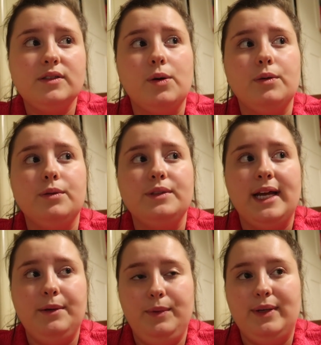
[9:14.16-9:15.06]
So
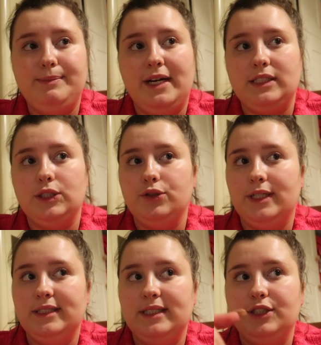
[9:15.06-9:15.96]
then we went back to the
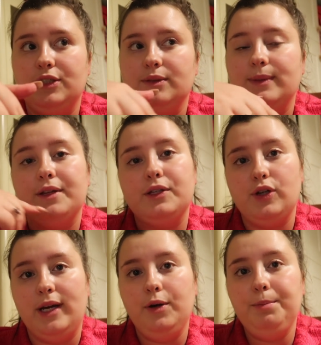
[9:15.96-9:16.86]
train station because we got the
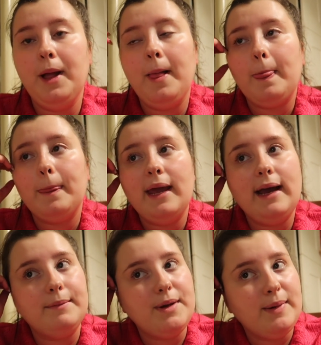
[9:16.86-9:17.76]
train up
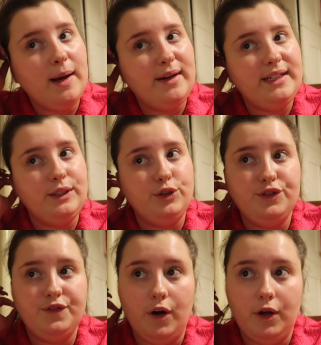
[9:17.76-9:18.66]
and my mom had a
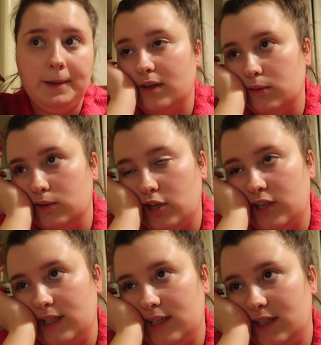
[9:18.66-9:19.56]
huge fall so
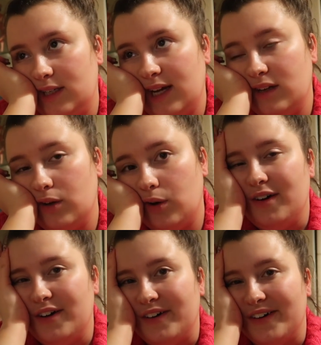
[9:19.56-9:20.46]
she ended up
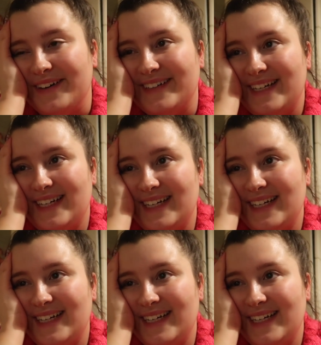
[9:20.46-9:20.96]
uh,